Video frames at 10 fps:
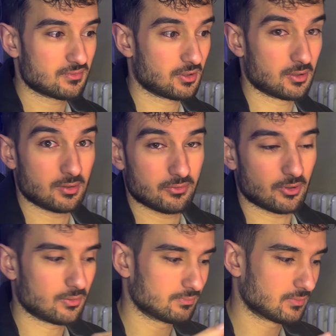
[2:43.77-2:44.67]
of
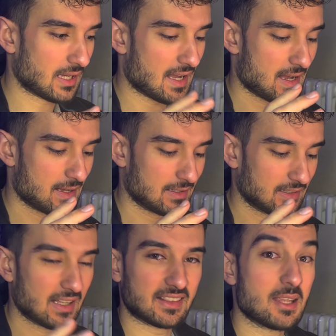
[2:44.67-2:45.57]

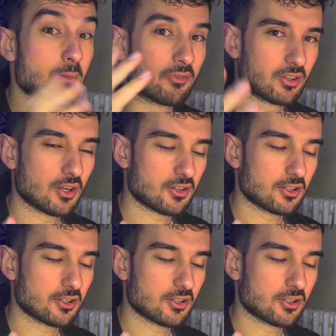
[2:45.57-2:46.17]
a team of Claude